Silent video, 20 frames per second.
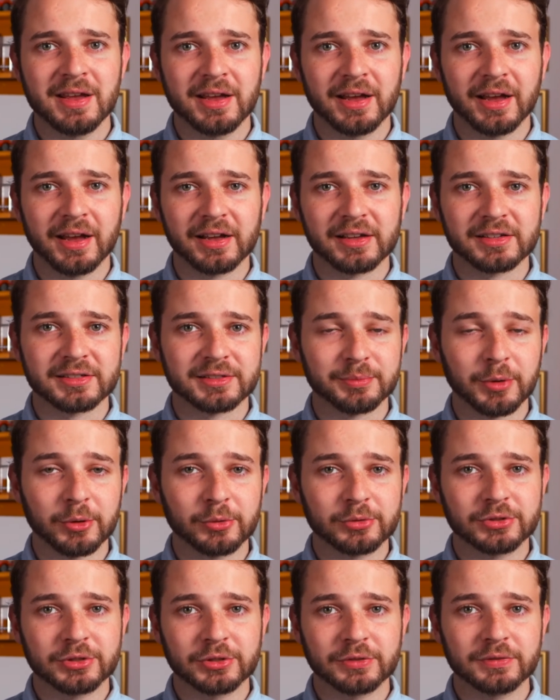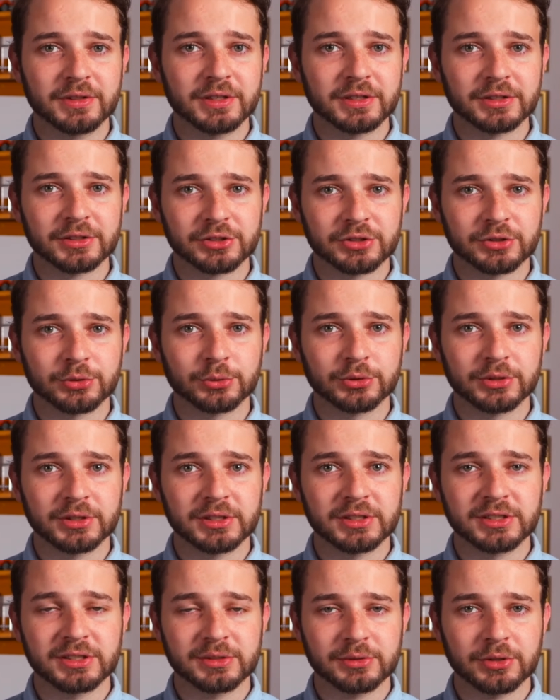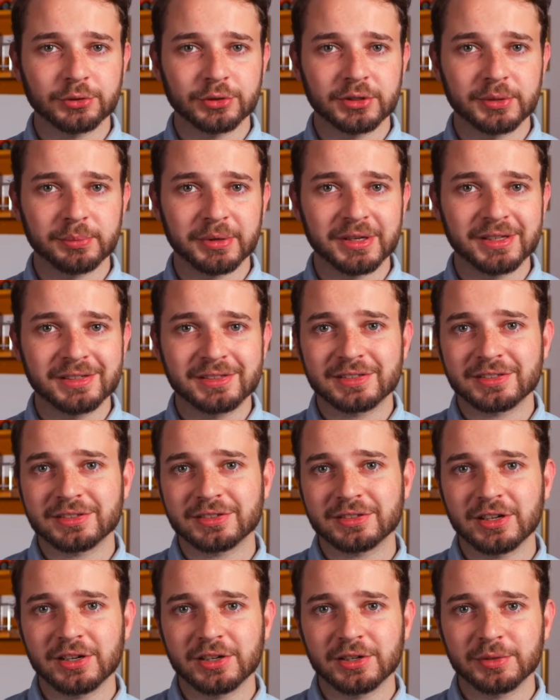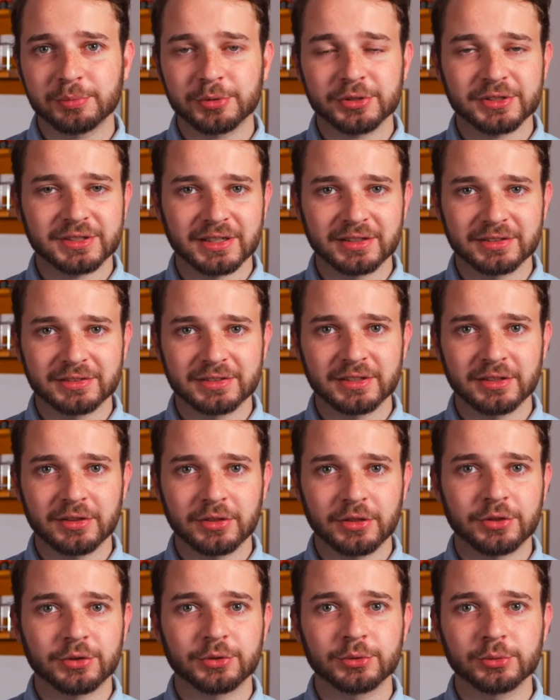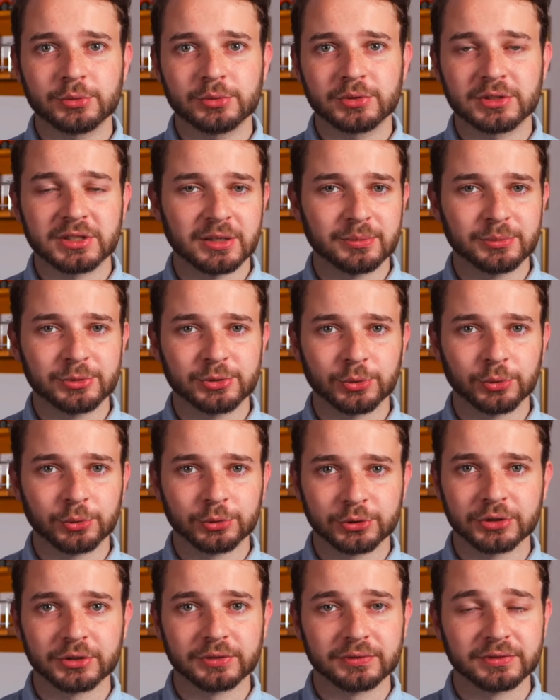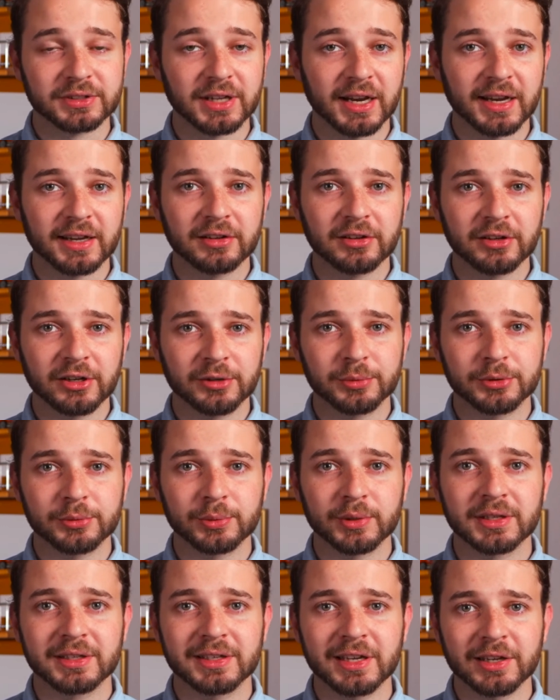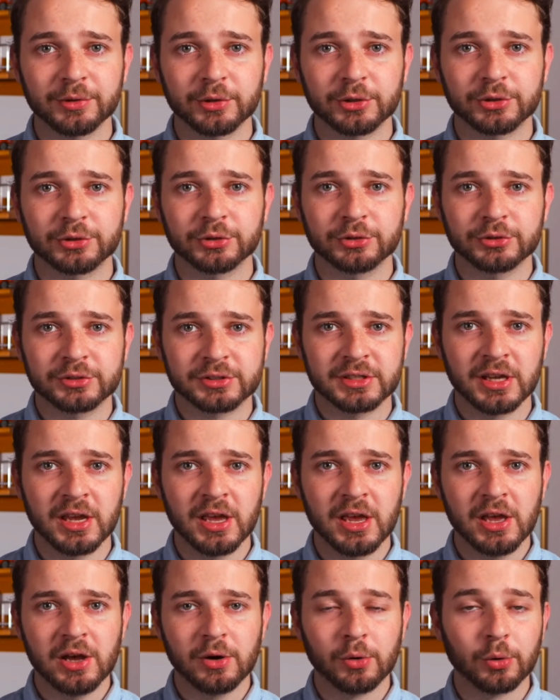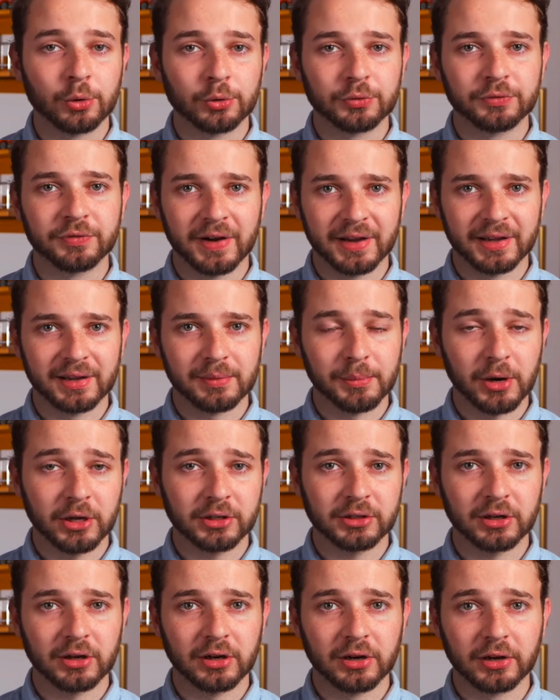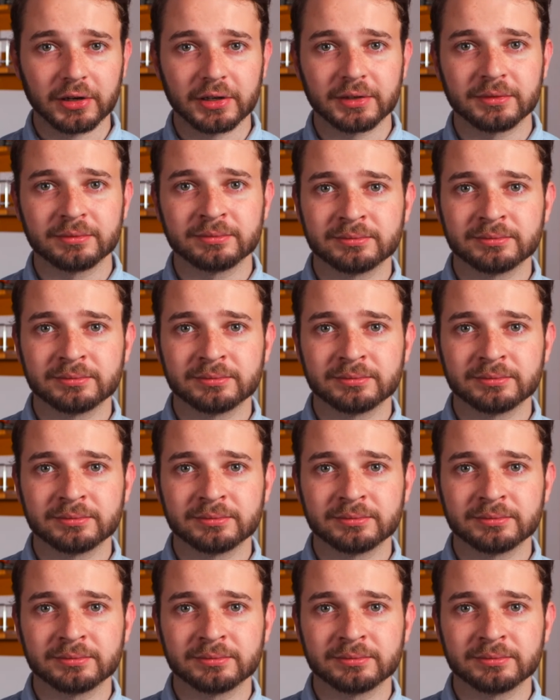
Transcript: as most of the story's story beats are presented through some sort of dialogue between characters or via monologue.